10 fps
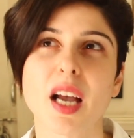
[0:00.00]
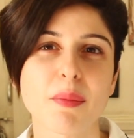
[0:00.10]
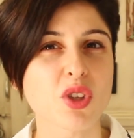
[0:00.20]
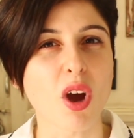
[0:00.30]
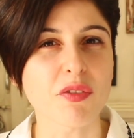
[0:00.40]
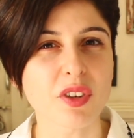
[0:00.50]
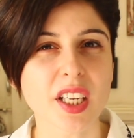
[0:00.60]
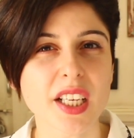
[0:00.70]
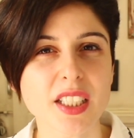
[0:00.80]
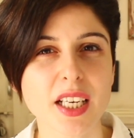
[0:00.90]
comes off
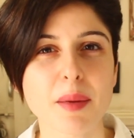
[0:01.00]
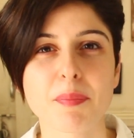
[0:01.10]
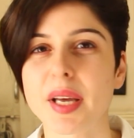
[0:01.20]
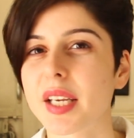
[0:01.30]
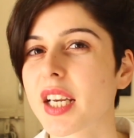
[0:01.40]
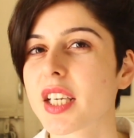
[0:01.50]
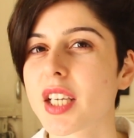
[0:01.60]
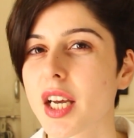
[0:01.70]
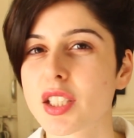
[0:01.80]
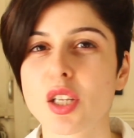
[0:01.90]
really easily but it
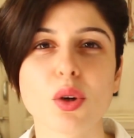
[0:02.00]
does